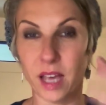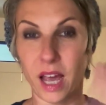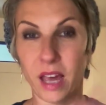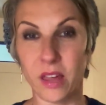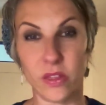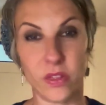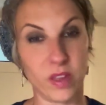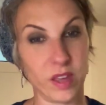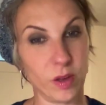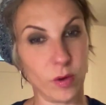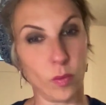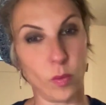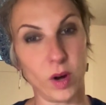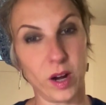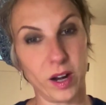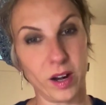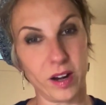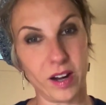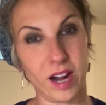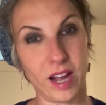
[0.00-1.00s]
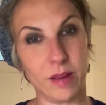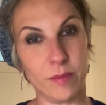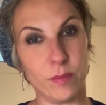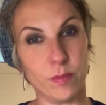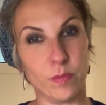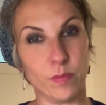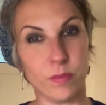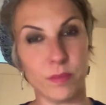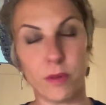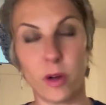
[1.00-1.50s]
I think, where I'm
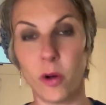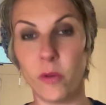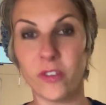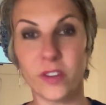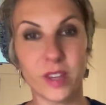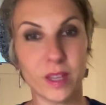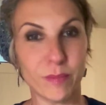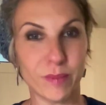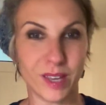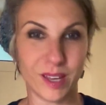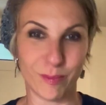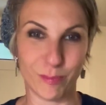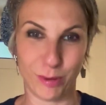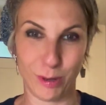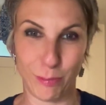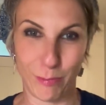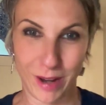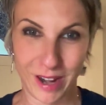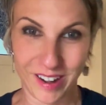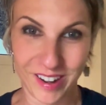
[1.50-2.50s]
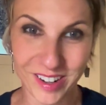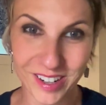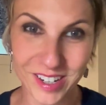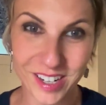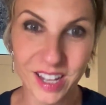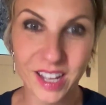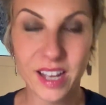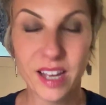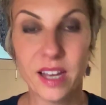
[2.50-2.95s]
hopefully being prepared